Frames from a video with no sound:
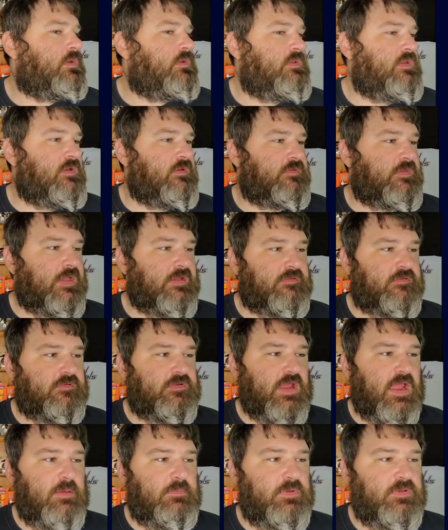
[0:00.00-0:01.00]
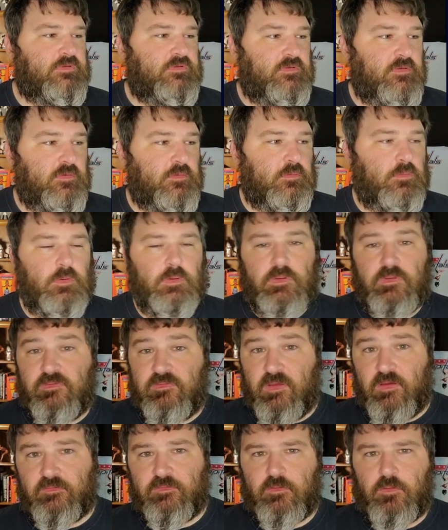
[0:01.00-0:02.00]
deals extra damage to
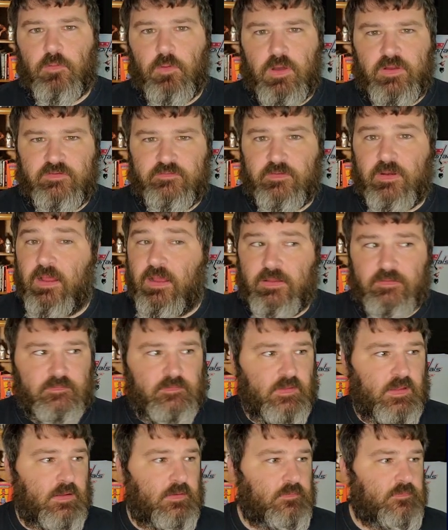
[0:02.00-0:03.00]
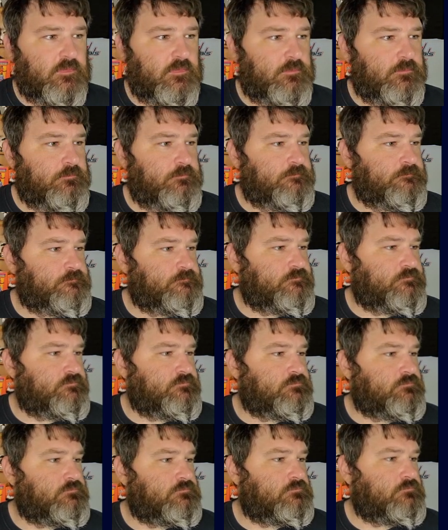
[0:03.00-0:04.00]
Delta Quadrant hostiles.
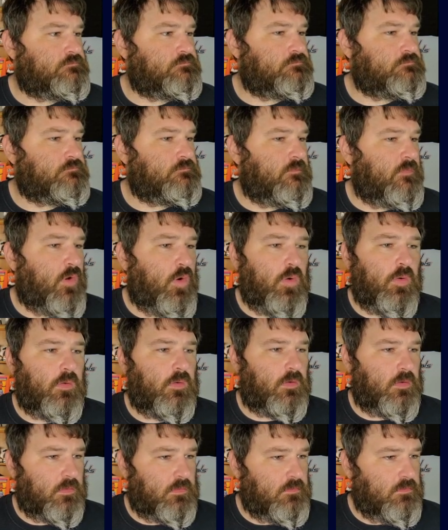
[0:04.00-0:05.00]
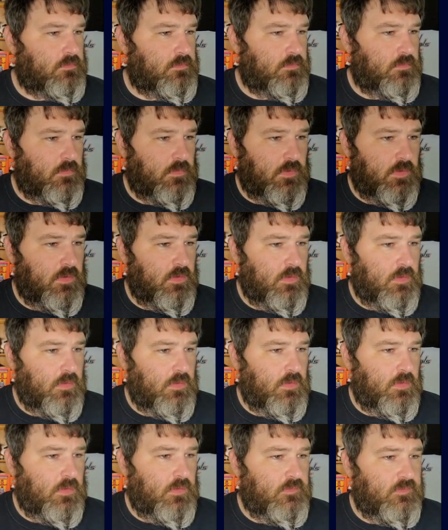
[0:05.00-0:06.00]
Or
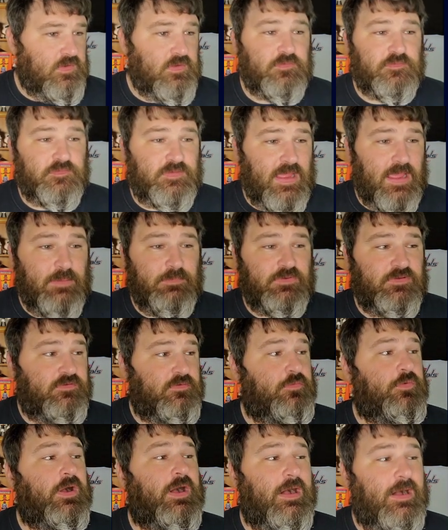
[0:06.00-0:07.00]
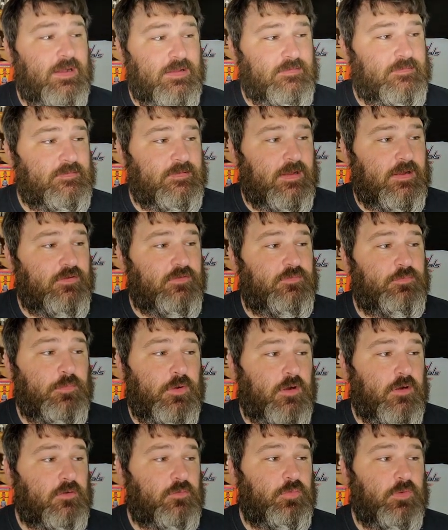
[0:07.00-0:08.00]
deals damage to hostiles
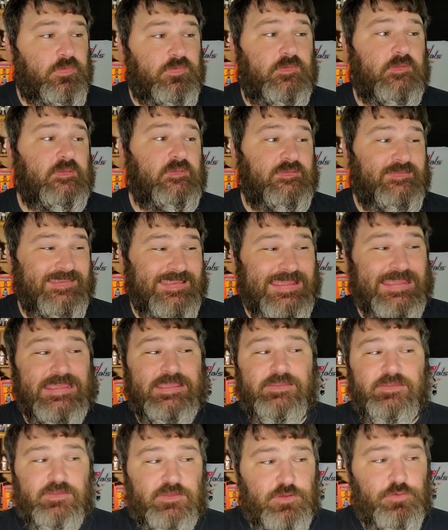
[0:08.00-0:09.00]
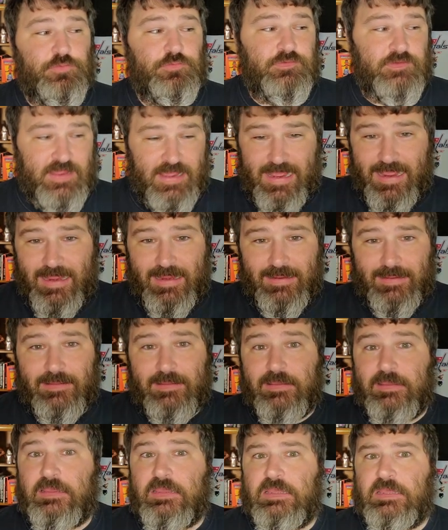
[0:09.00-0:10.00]
marked with the DQ tag
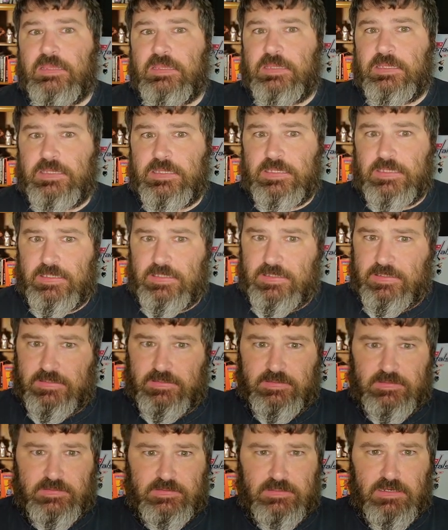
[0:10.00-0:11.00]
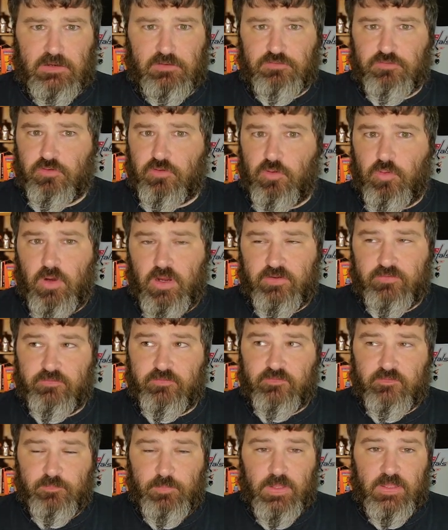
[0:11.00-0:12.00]
in Delta
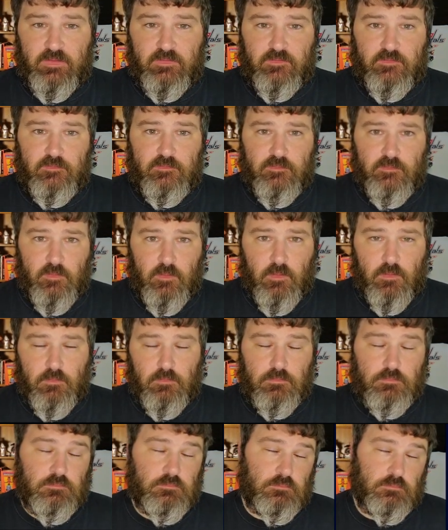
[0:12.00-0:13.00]
Quadrant space. So